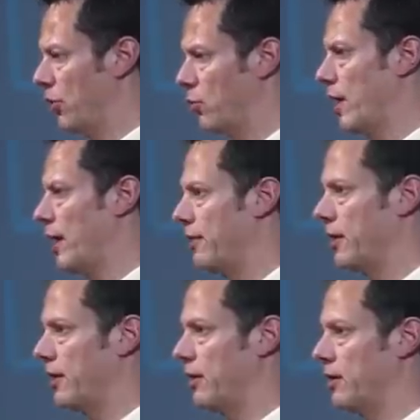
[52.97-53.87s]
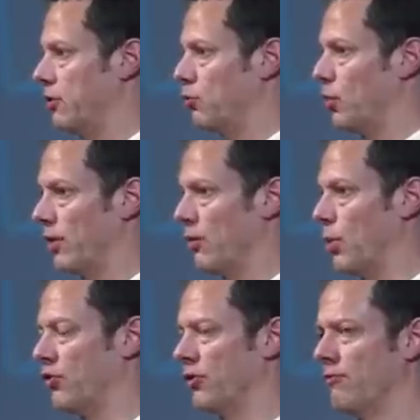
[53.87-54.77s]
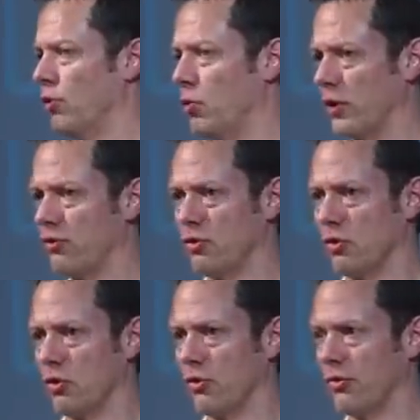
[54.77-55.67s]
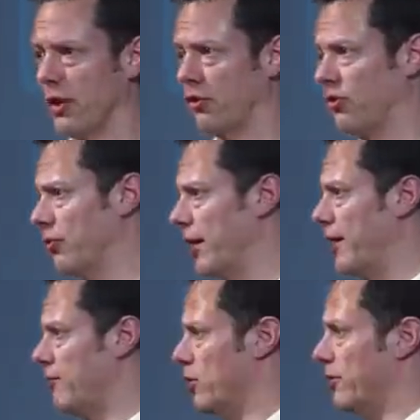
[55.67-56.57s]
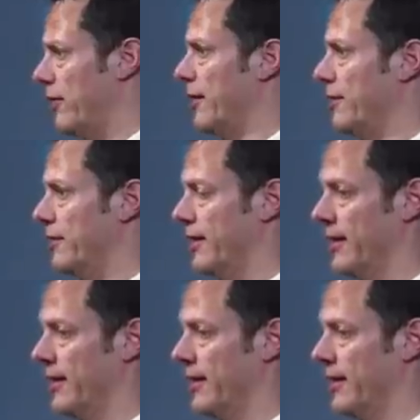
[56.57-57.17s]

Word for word: with what I think is one of the most influential sessions I had ever attended.